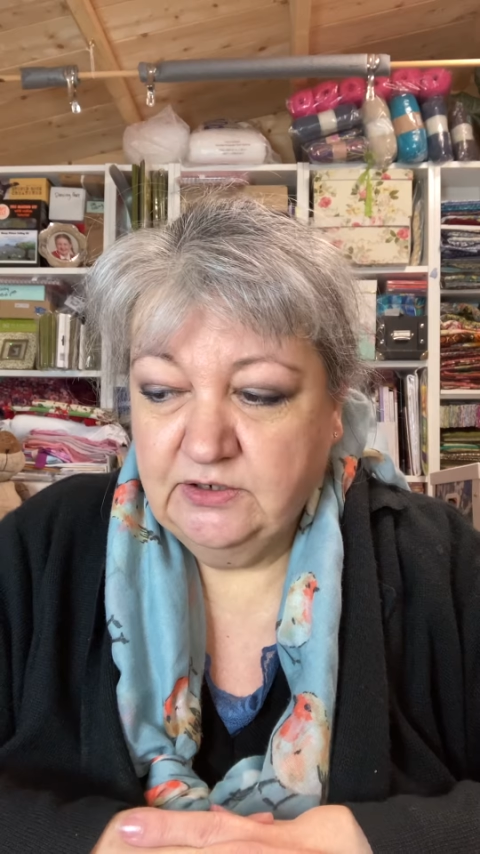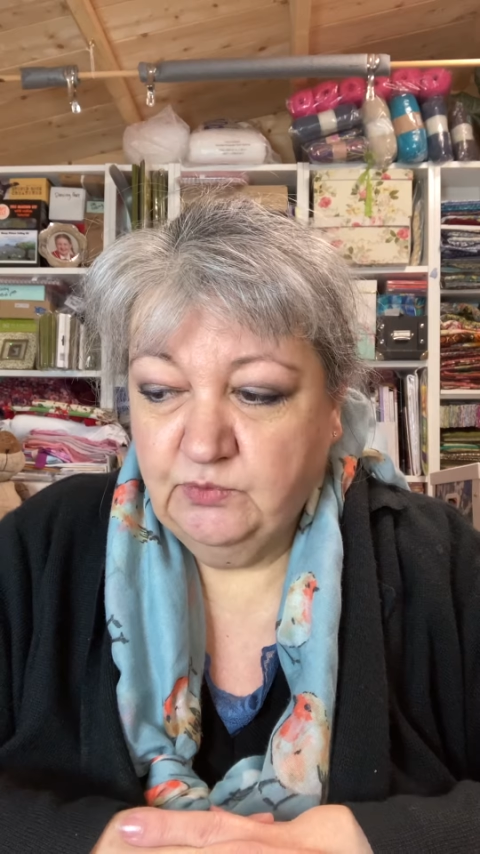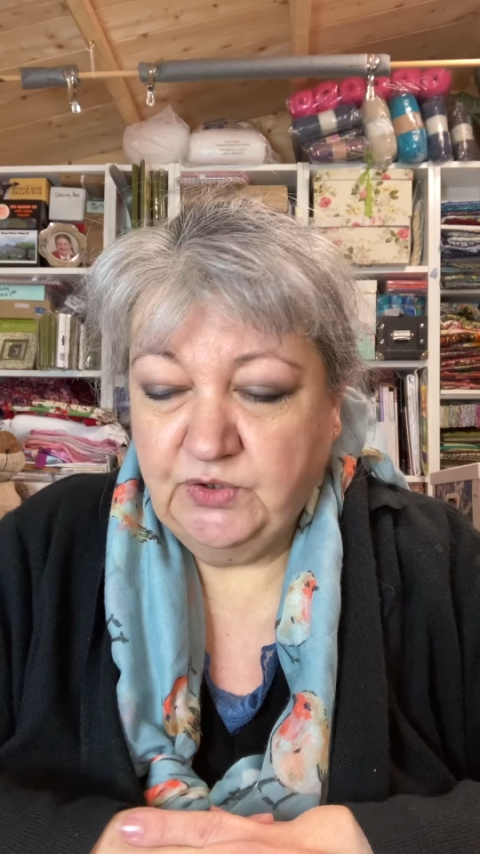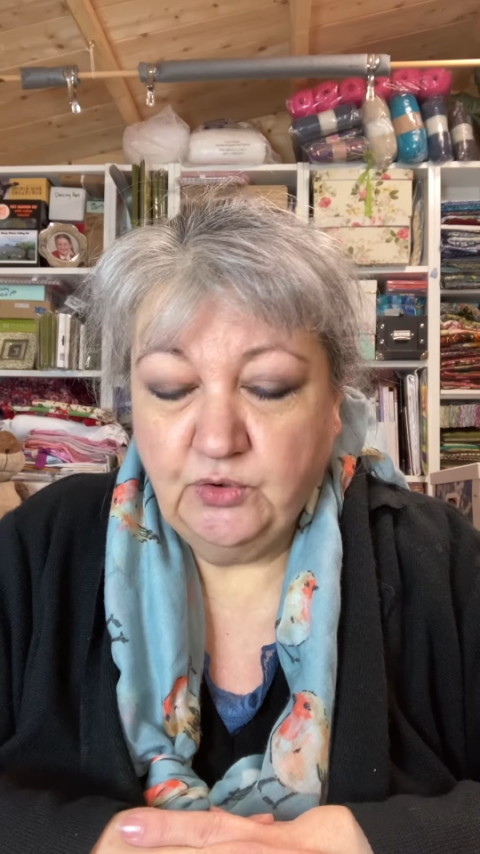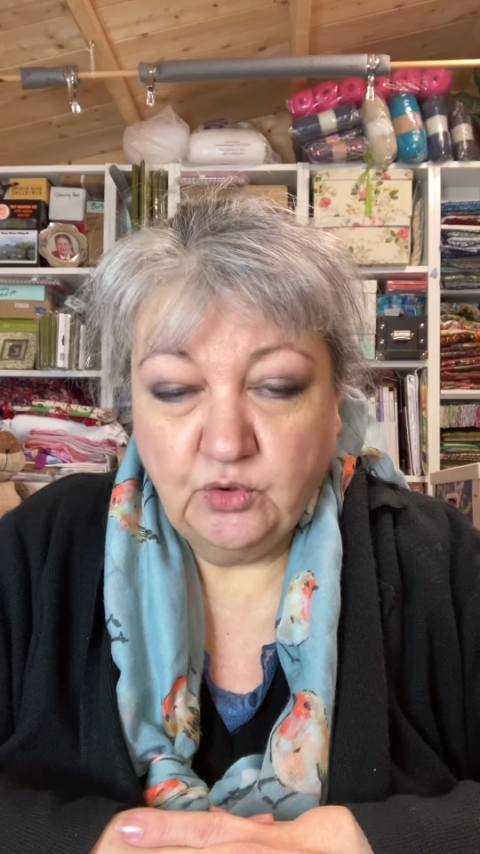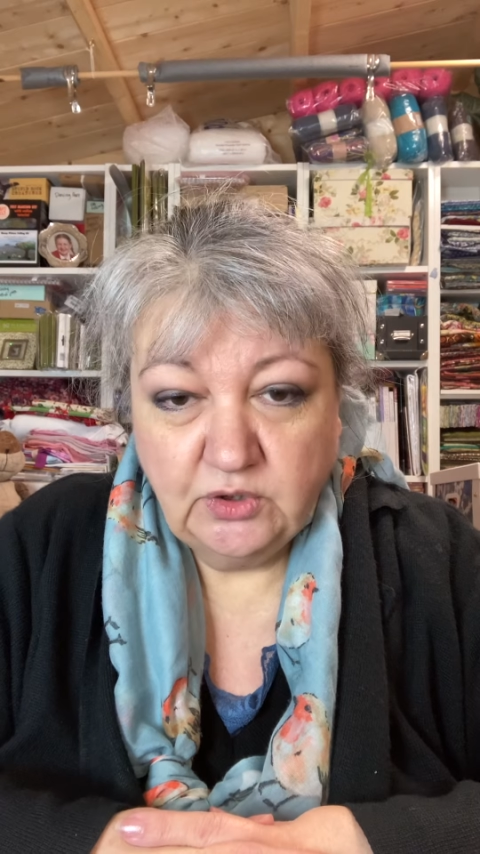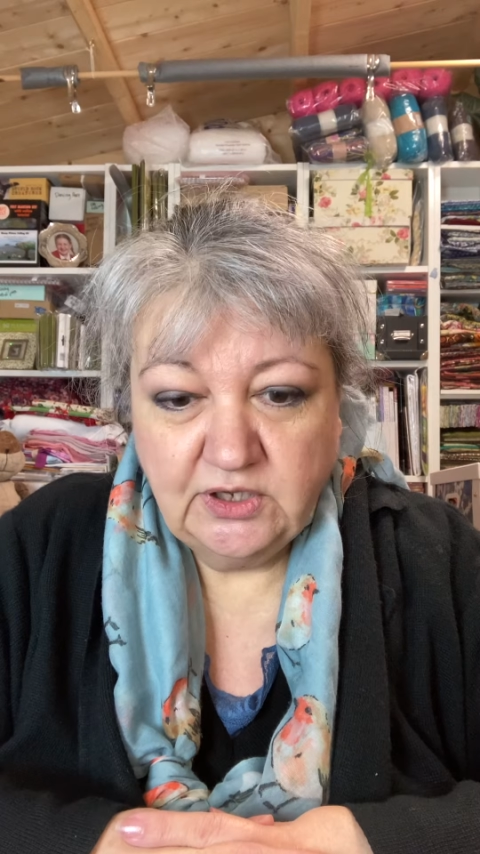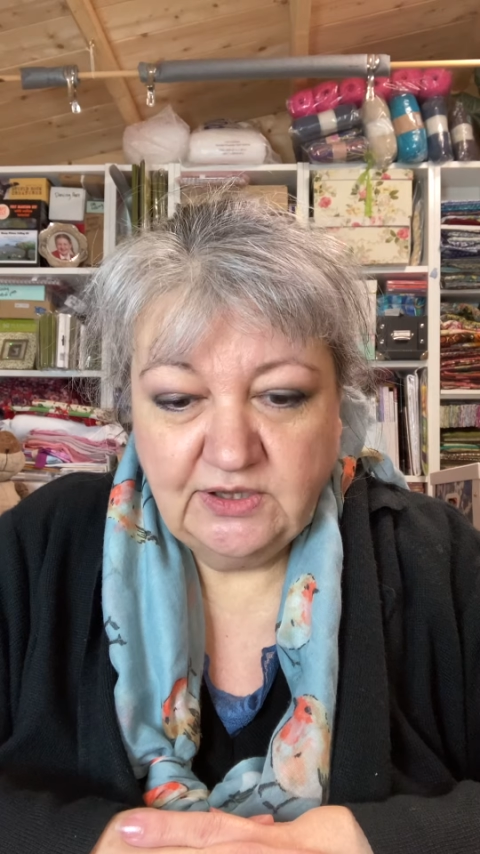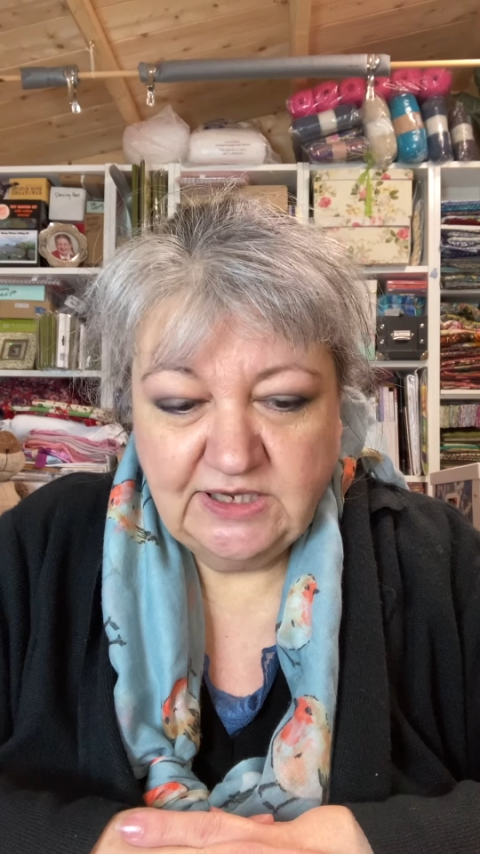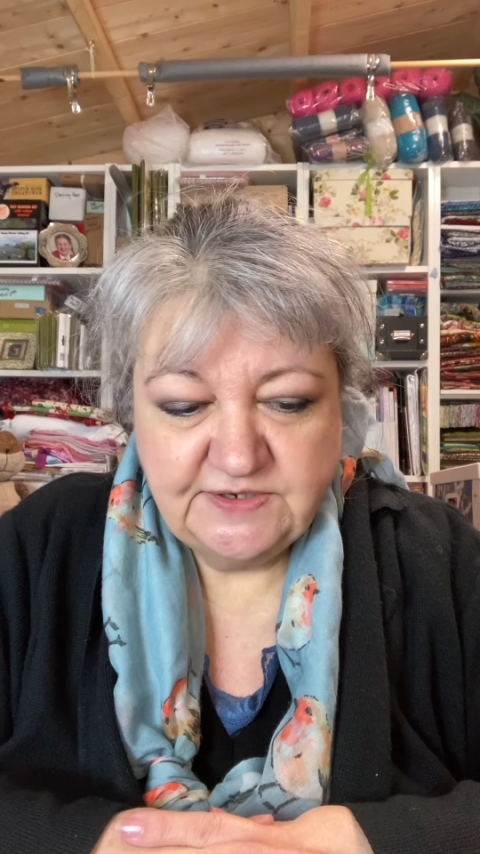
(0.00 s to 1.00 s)
with all
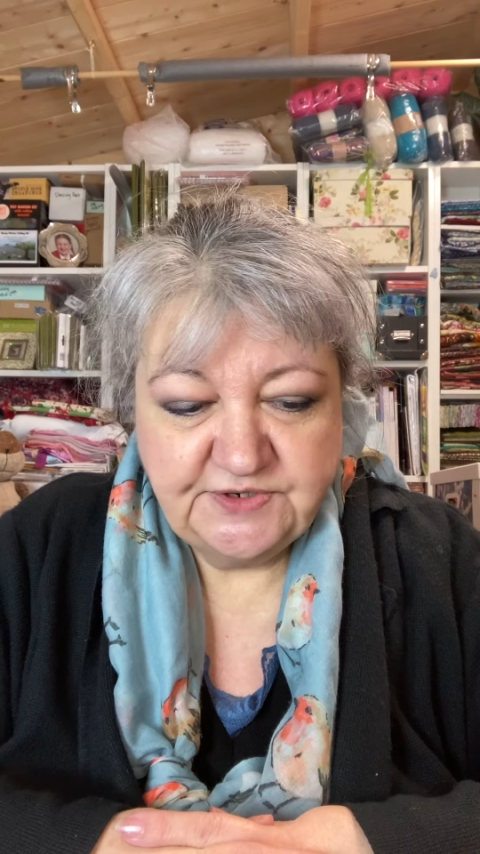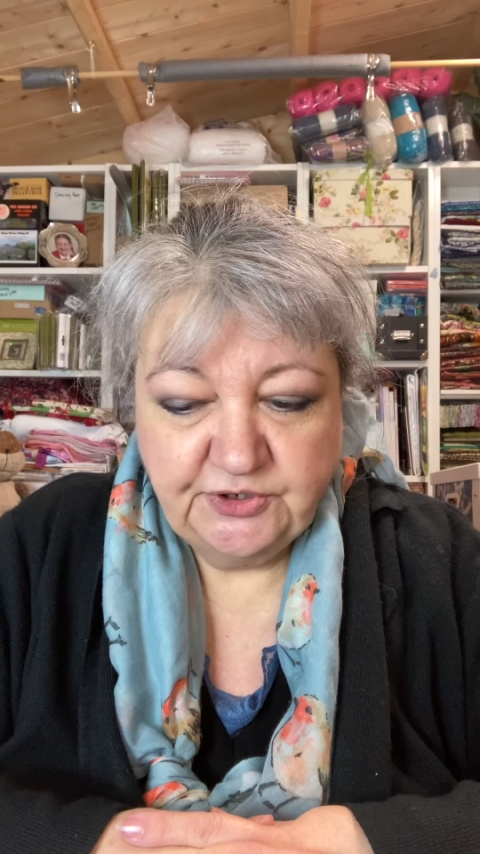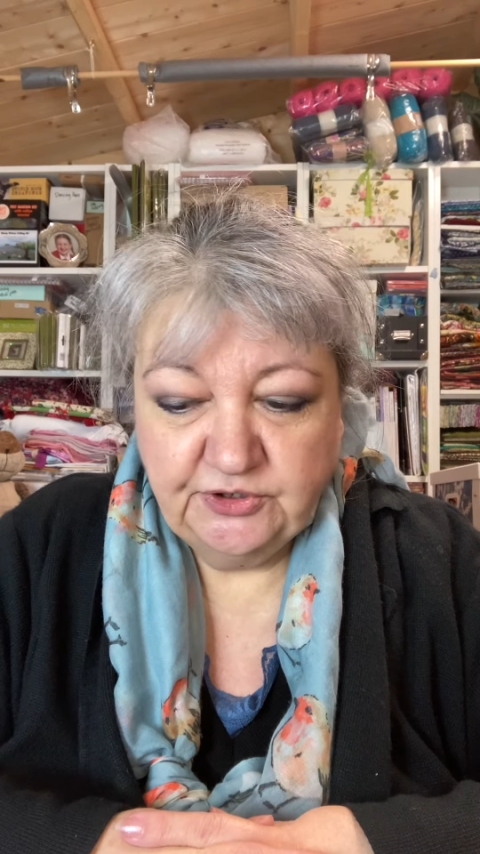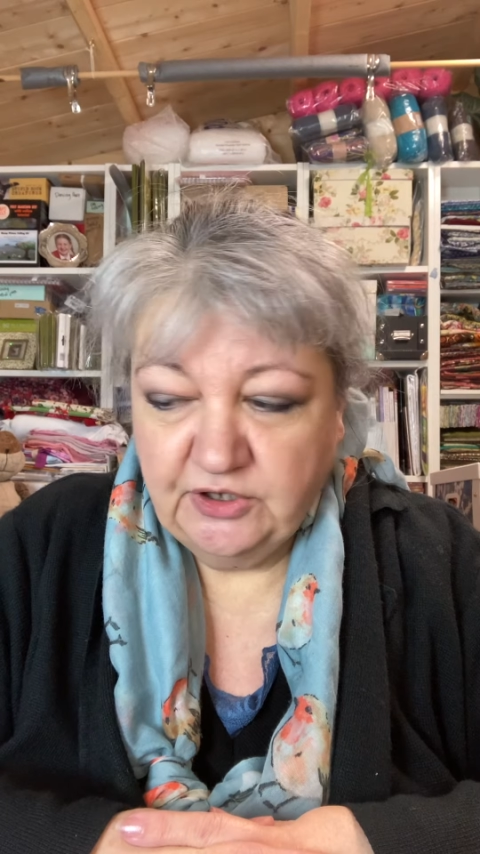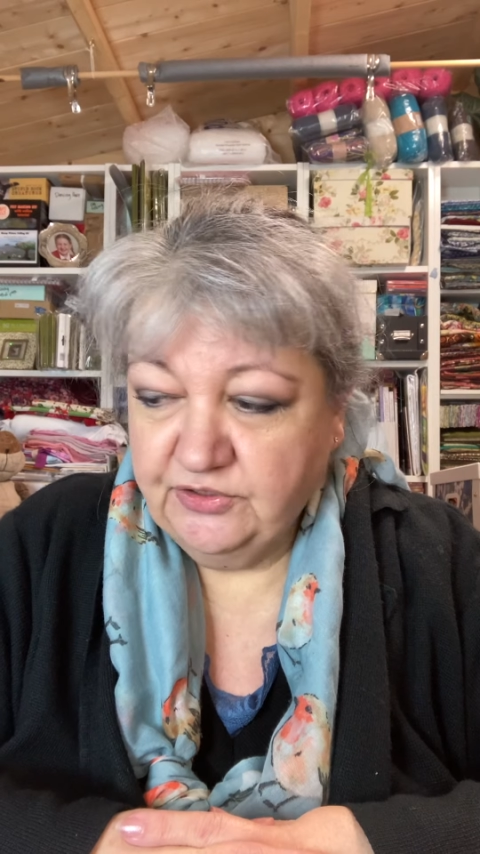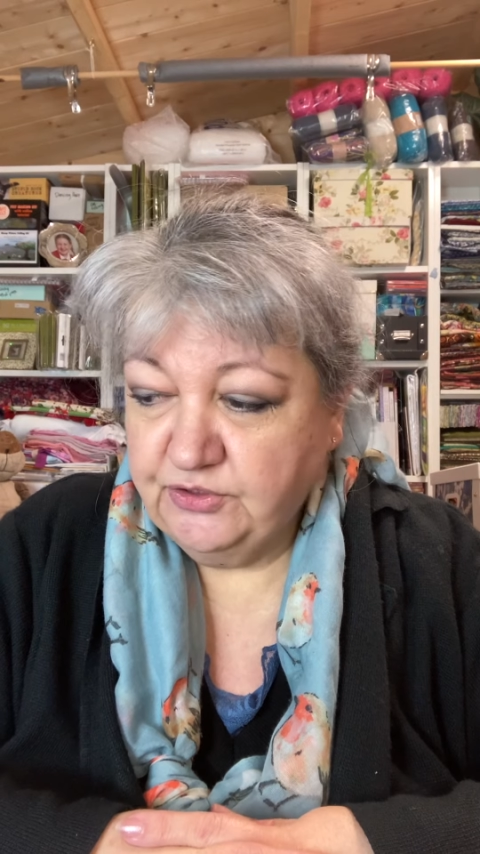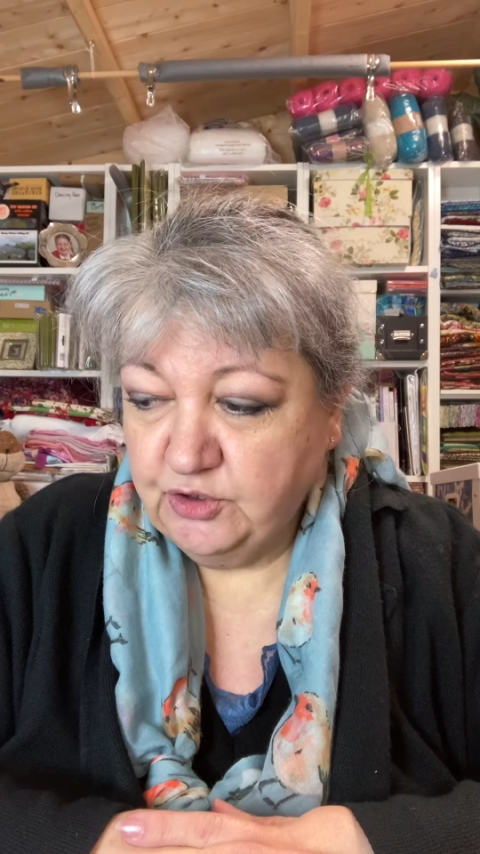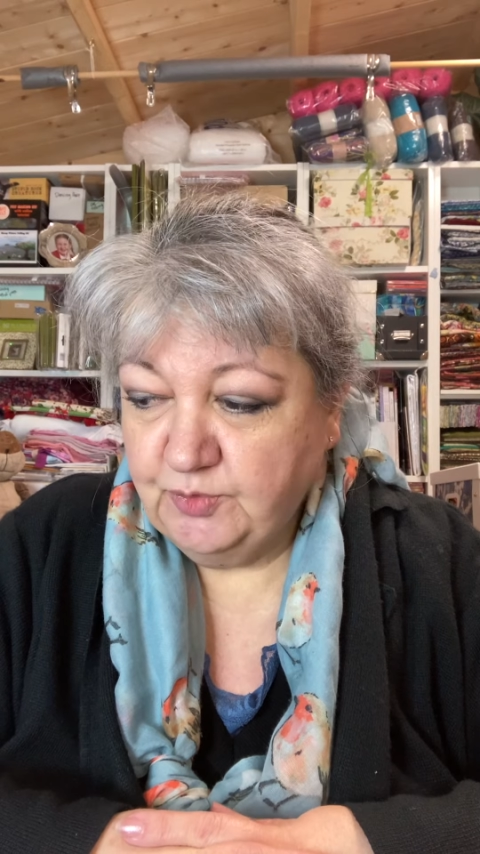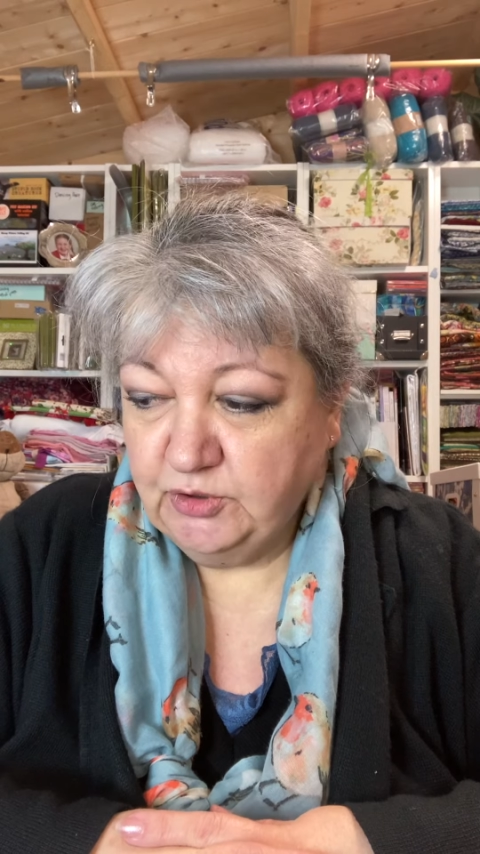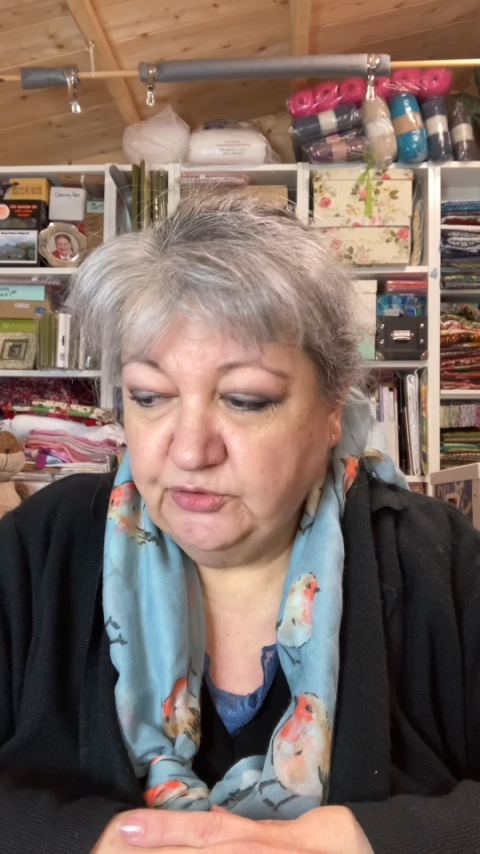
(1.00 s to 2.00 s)
our layers on and our
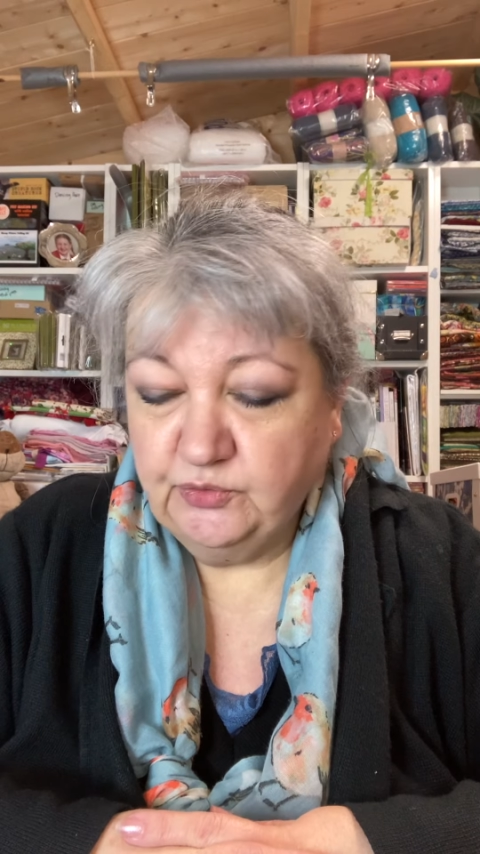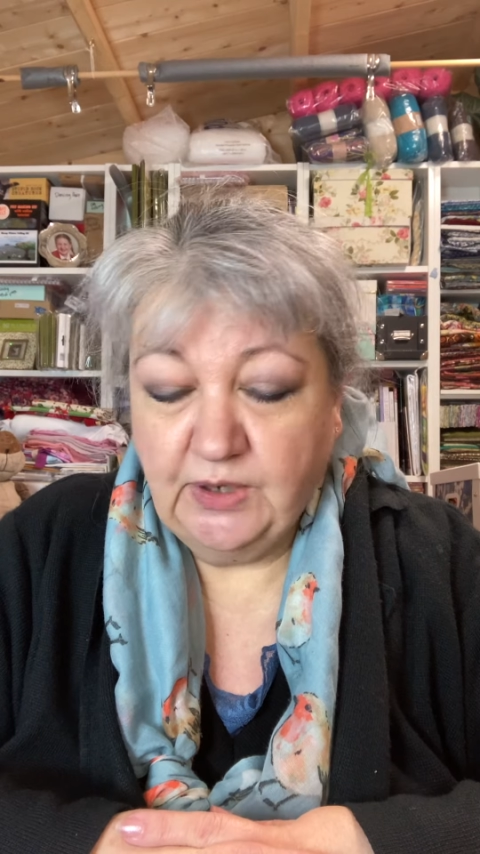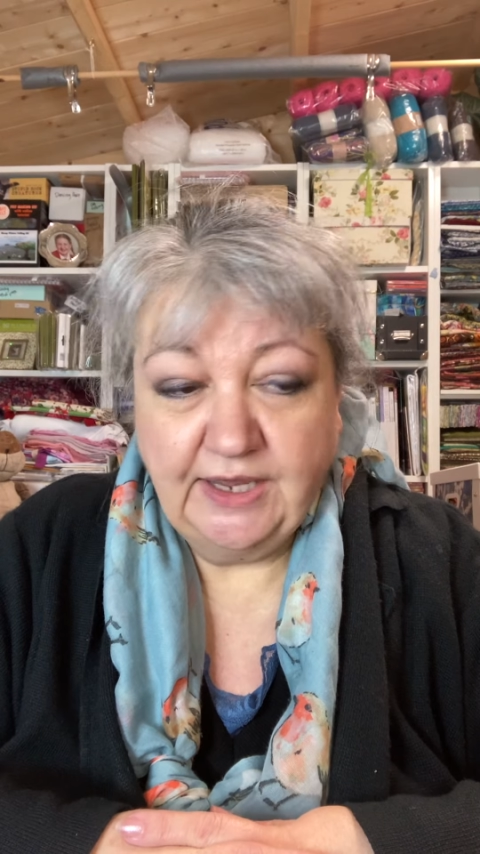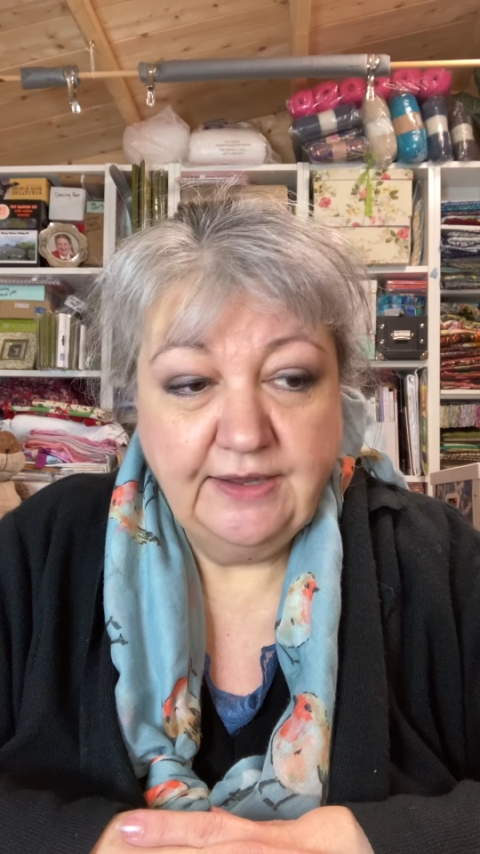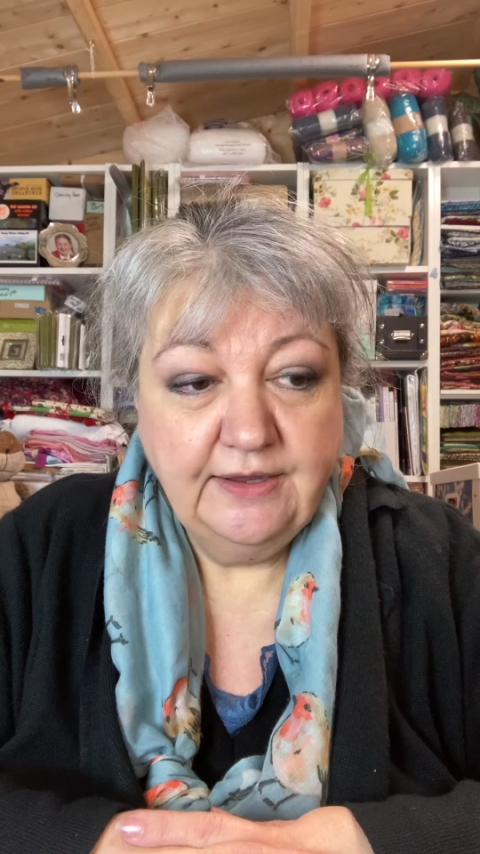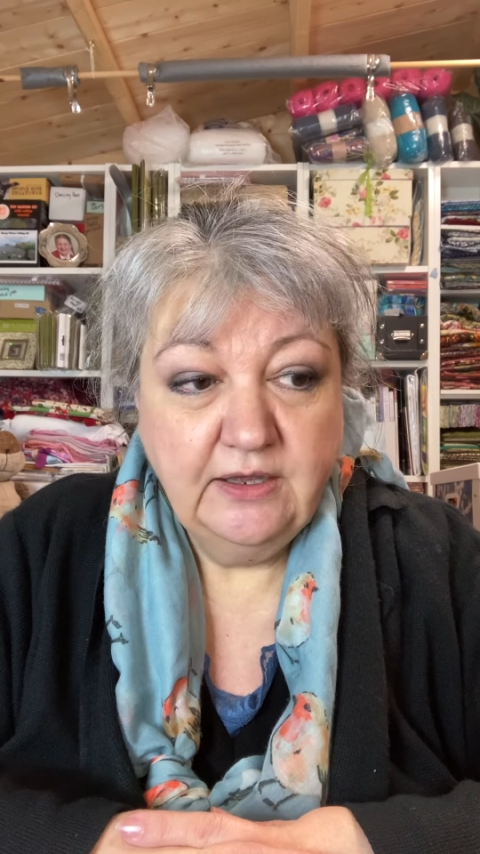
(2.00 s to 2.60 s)
thermal underwear,